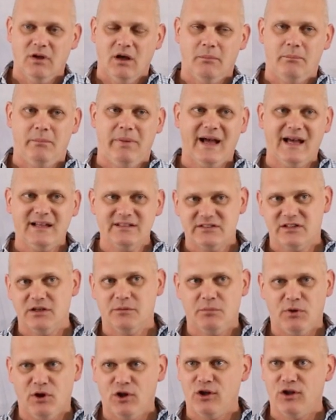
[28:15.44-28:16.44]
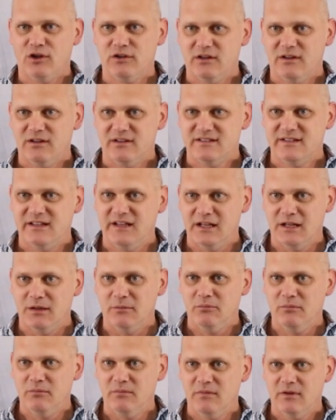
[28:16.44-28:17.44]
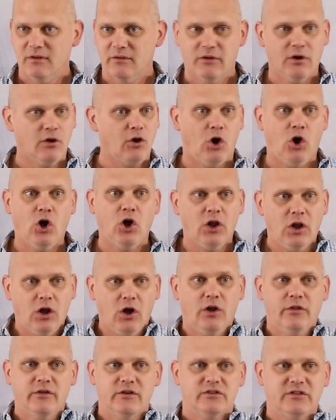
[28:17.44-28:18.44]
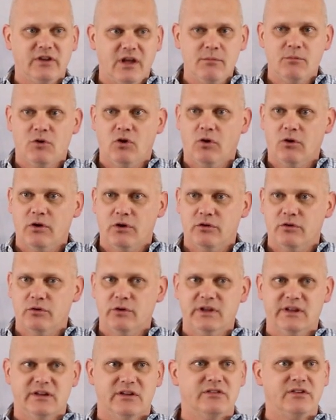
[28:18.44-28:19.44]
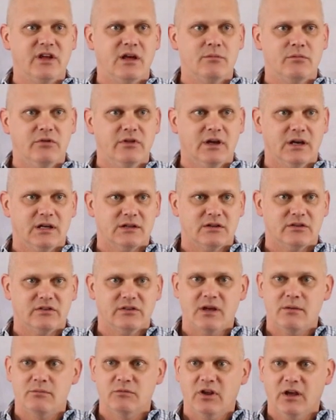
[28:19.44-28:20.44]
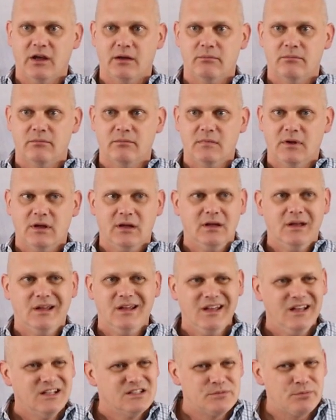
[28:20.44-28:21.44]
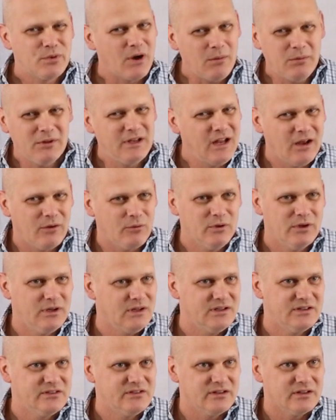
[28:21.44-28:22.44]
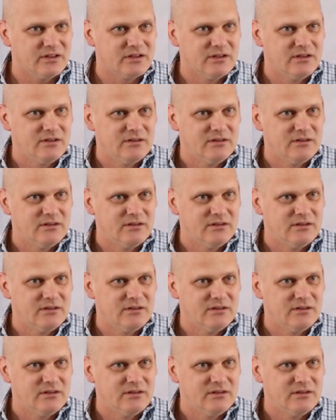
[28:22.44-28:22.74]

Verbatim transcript: A basketball team, they're all on the same court doing the same thing at the same time. Mm-hmm. It's probably not realistic.